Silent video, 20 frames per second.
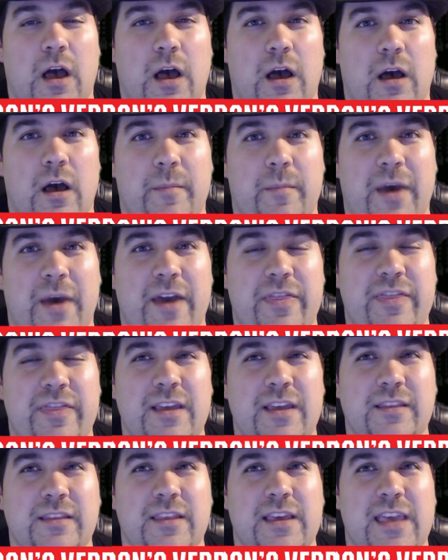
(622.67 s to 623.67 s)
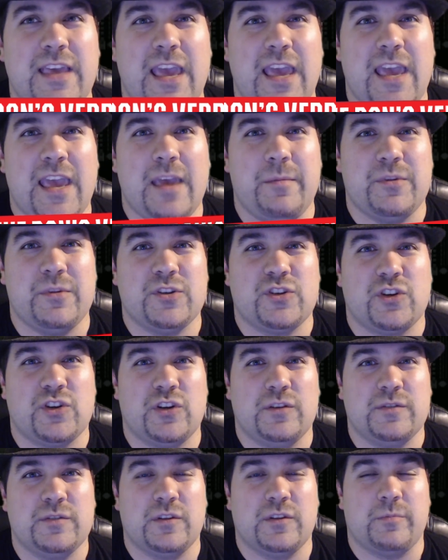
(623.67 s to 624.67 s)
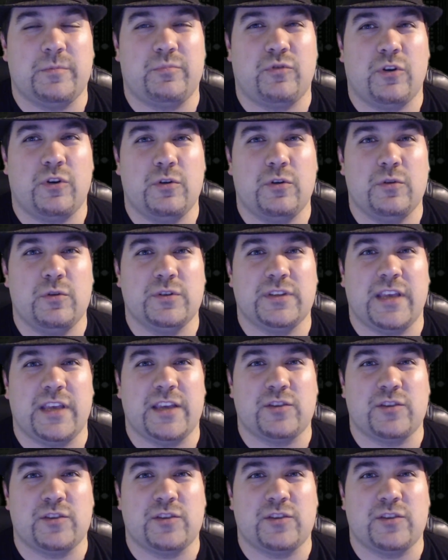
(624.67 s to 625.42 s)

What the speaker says: I think the game, in terms of the pros,